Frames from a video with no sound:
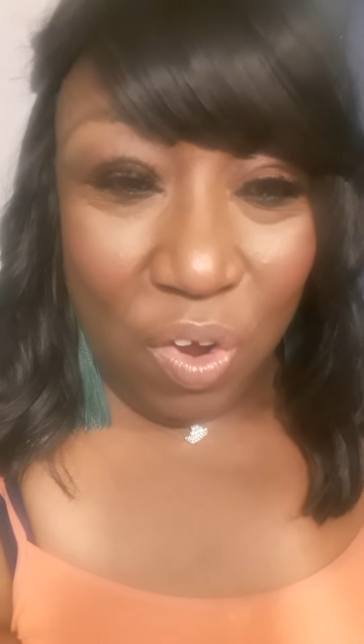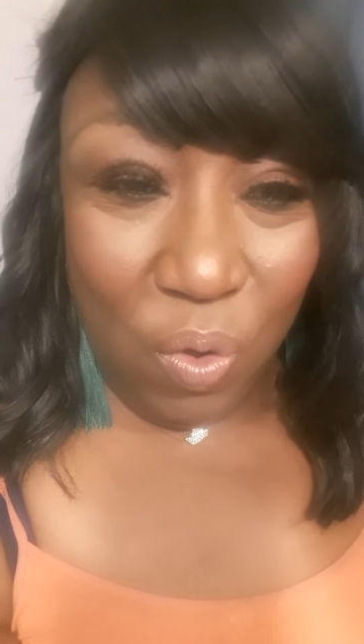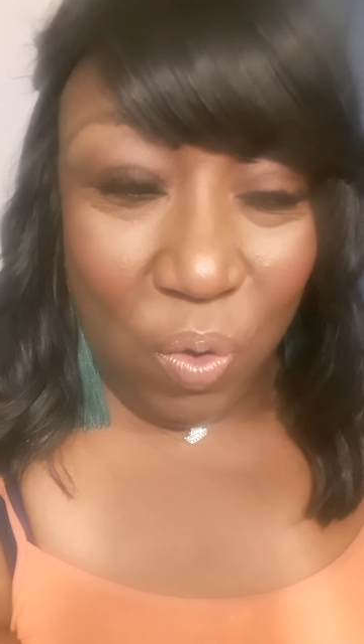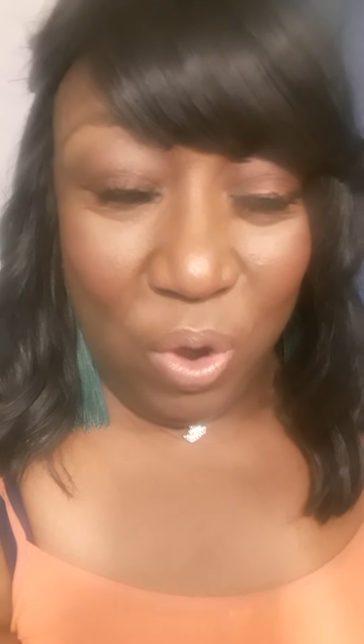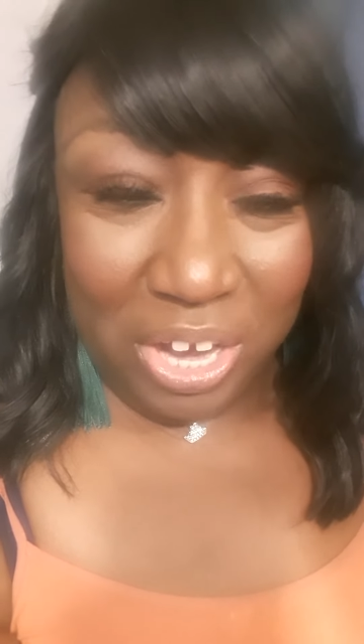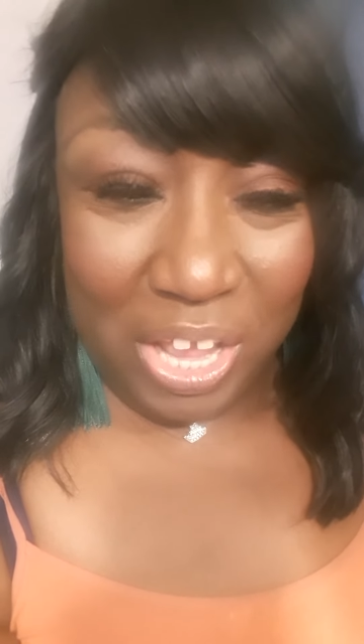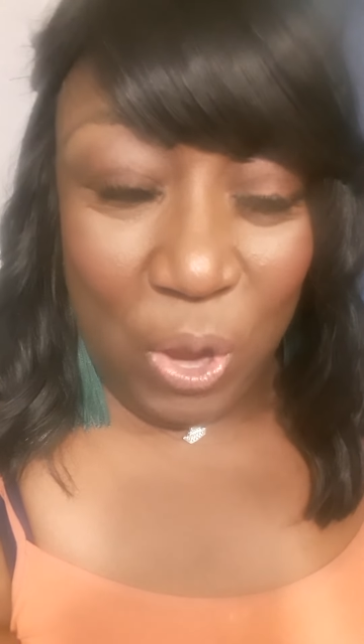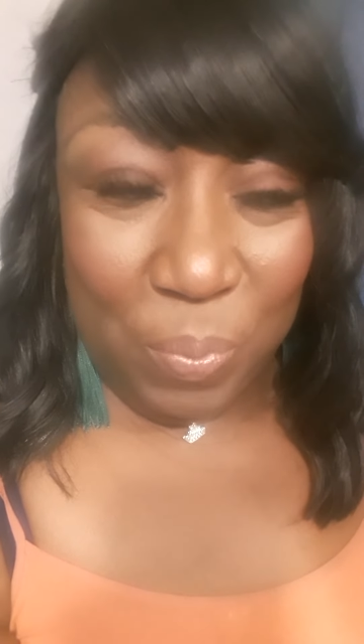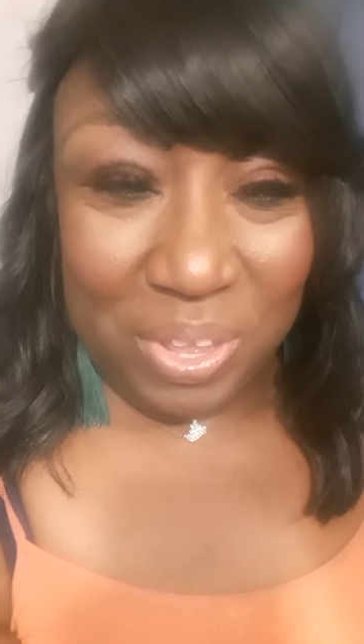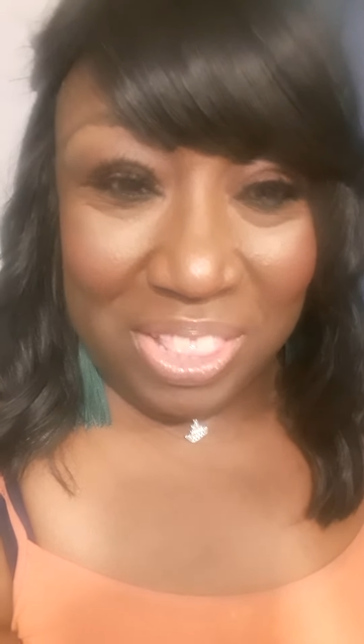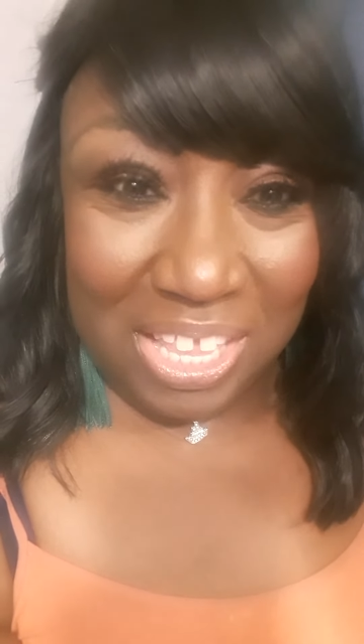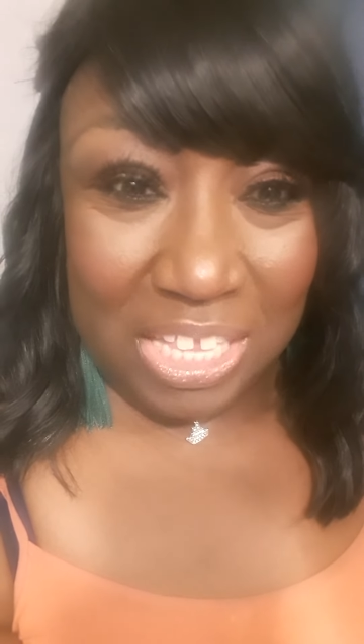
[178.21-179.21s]
on
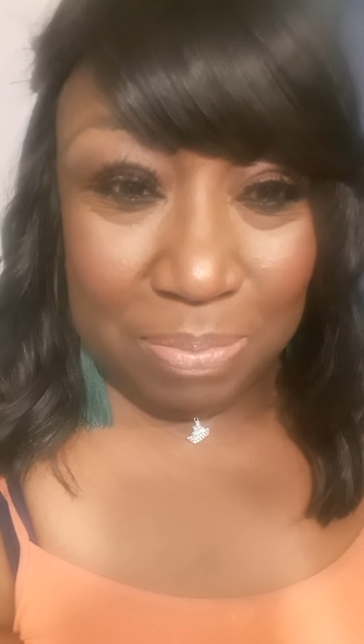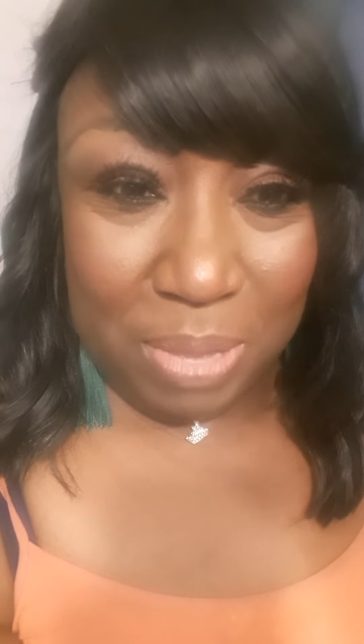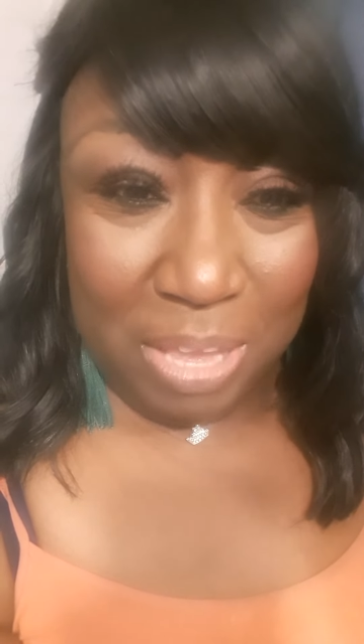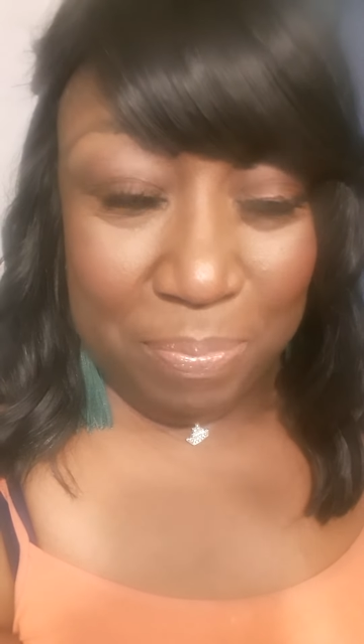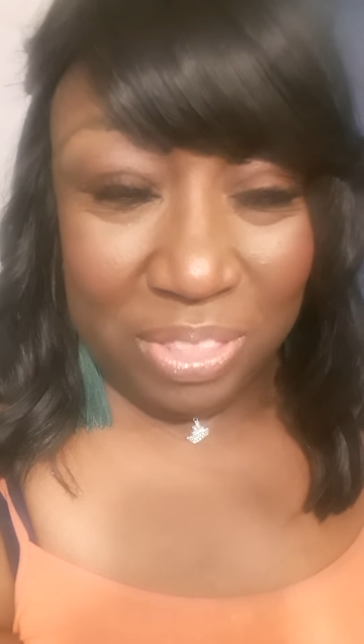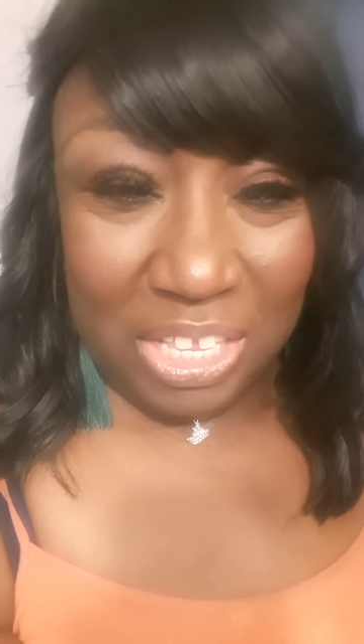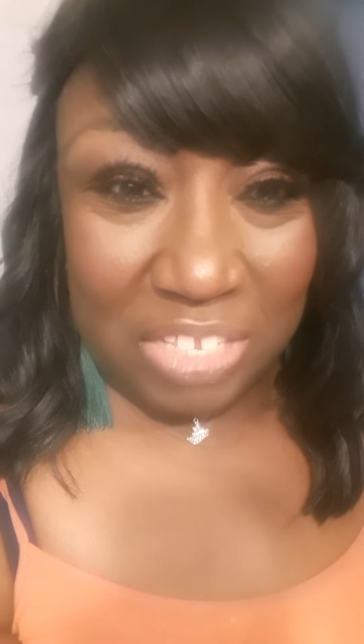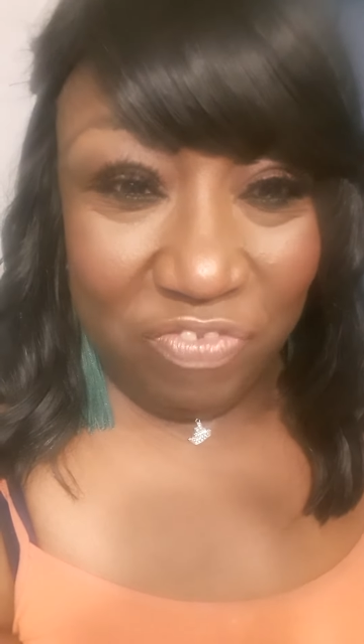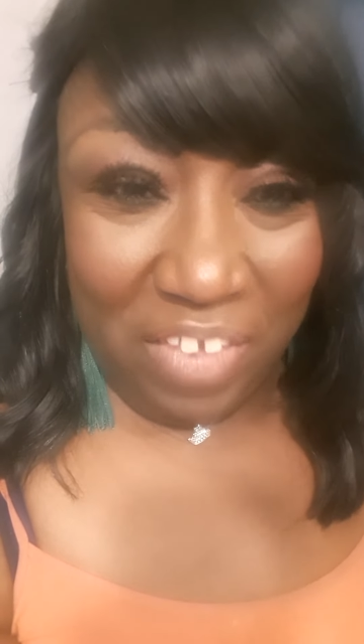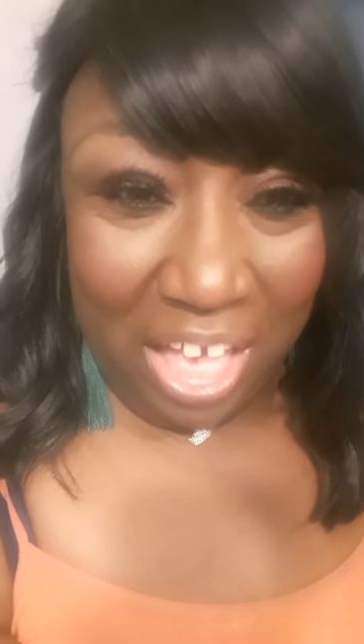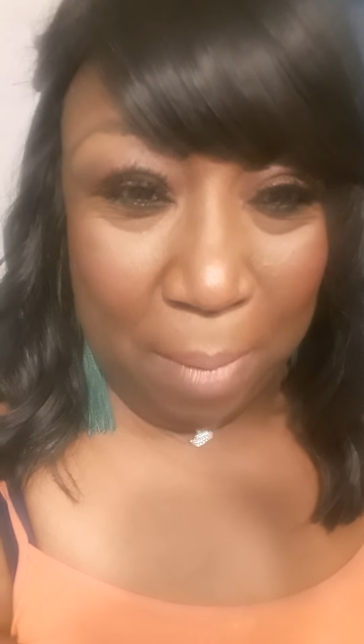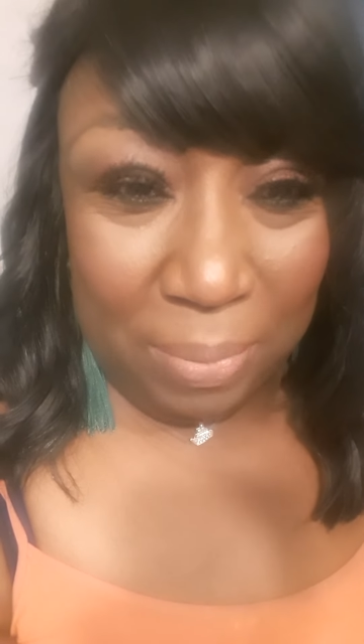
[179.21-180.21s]
helping these people, these
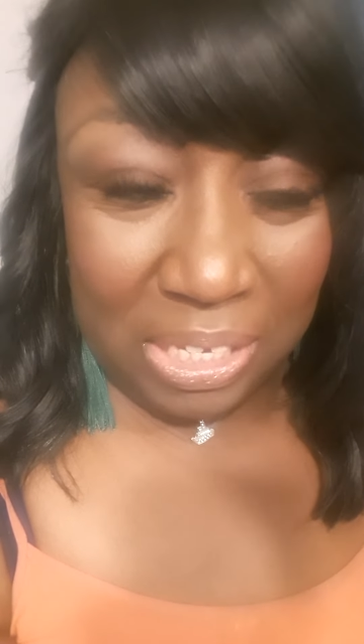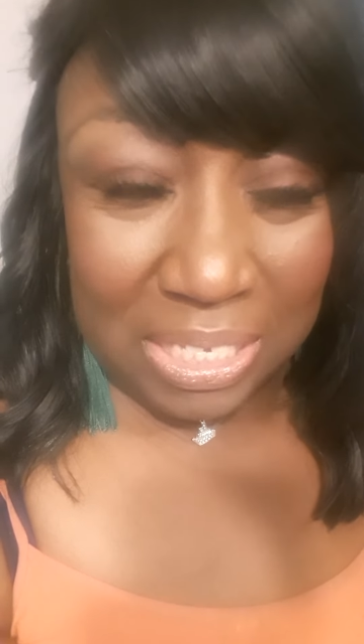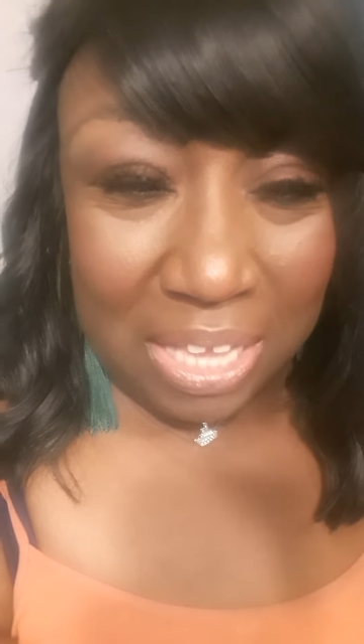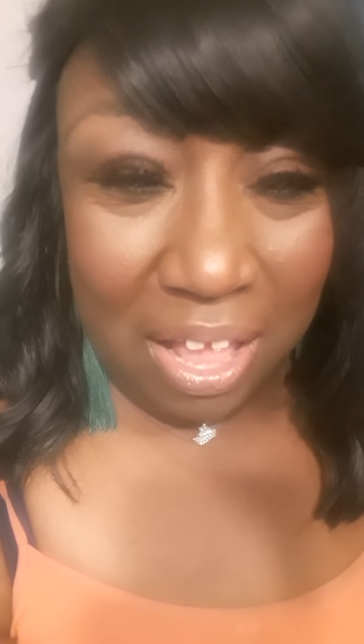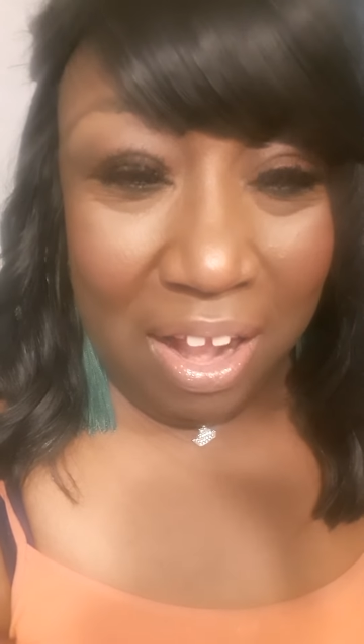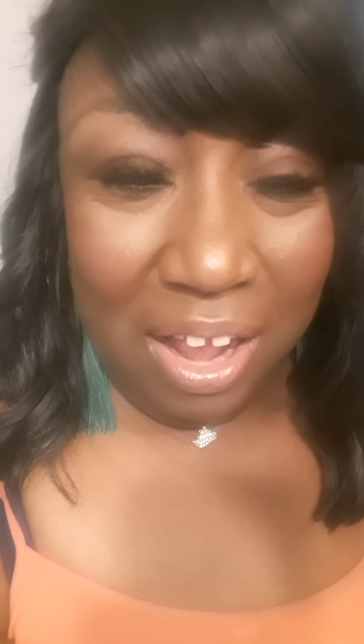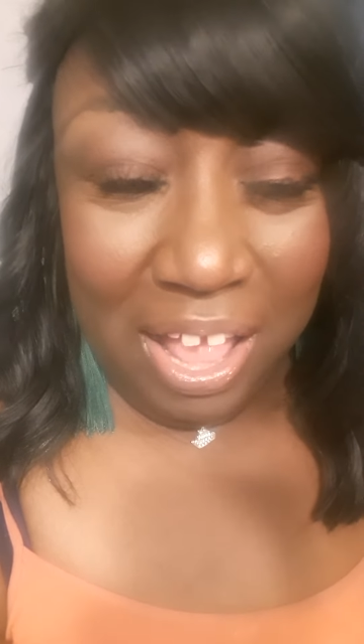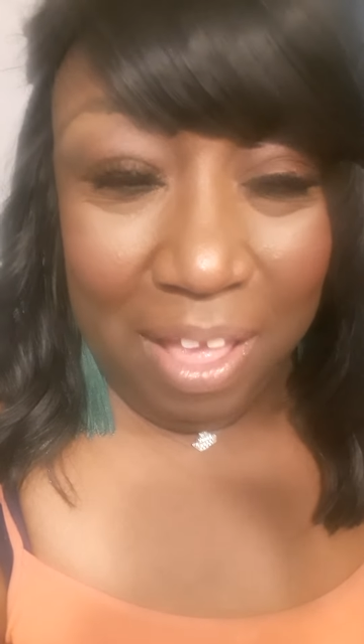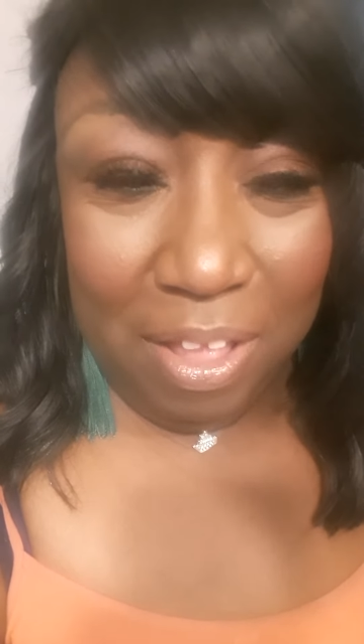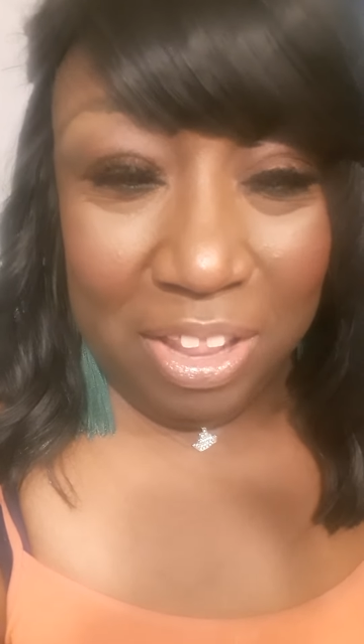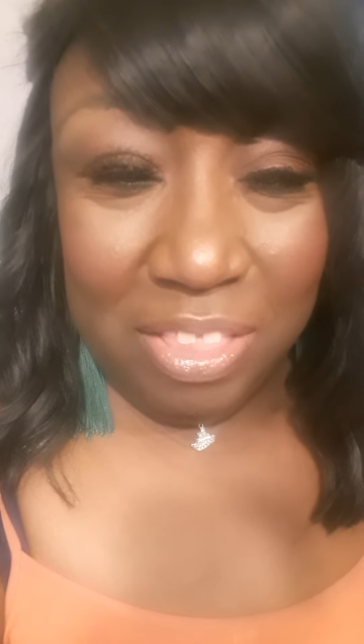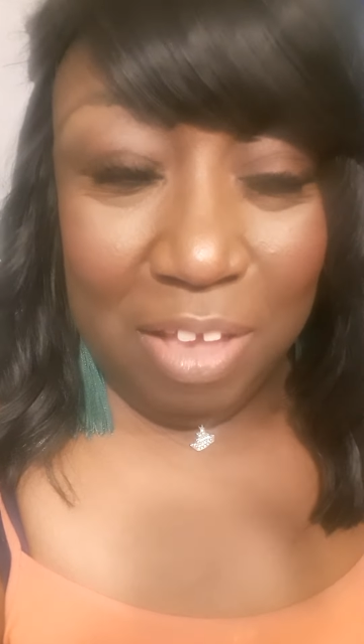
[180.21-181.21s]
families, and